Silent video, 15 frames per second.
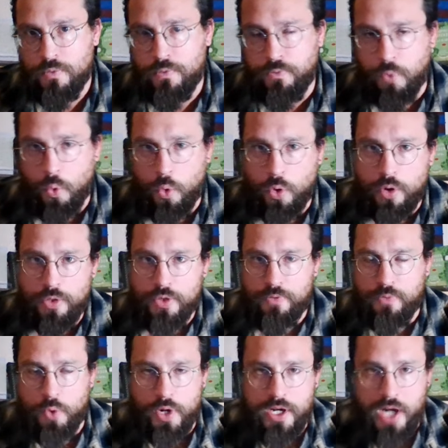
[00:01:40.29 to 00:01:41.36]
for the
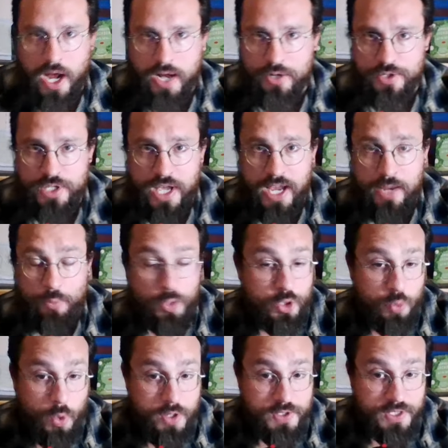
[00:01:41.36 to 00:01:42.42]
49ers game,
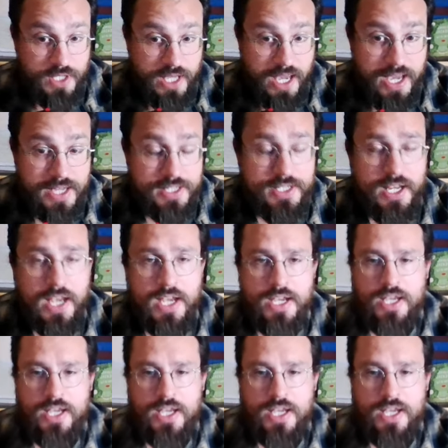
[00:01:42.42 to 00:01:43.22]
which was the case,